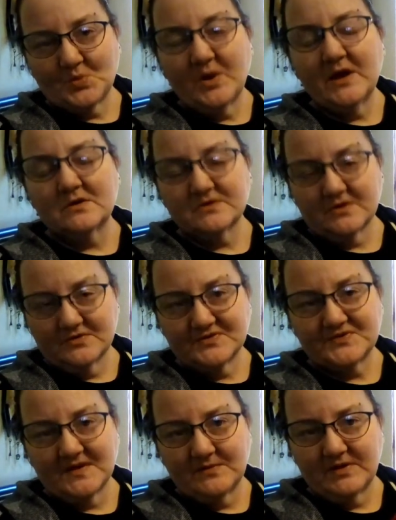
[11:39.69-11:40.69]
We all know the
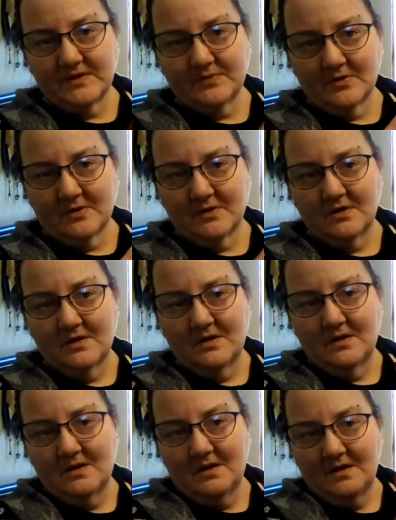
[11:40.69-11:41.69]
same people.
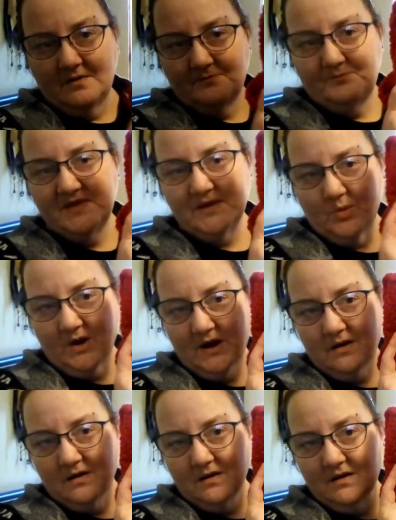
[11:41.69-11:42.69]
Be aware.